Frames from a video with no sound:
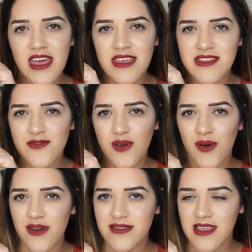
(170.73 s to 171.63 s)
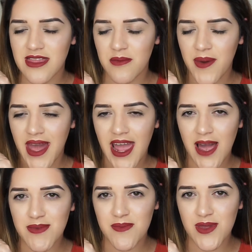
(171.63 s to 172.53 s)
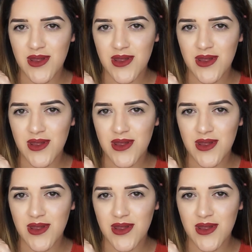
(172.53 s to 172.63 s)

is of course the Bad Habit